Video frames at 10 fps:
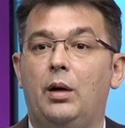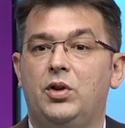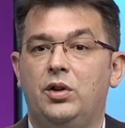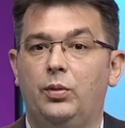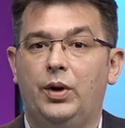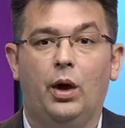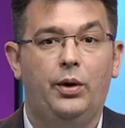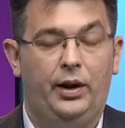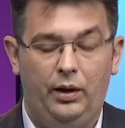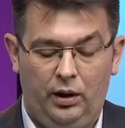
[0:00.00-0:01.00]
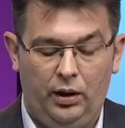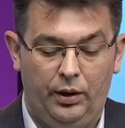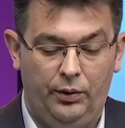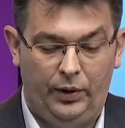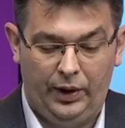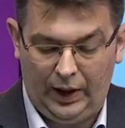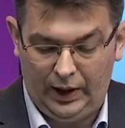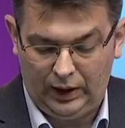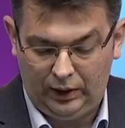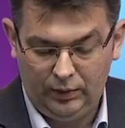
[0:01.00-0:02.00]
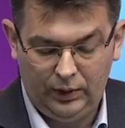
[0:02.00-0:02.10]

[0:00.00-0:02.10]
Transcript: timesheets without encountering any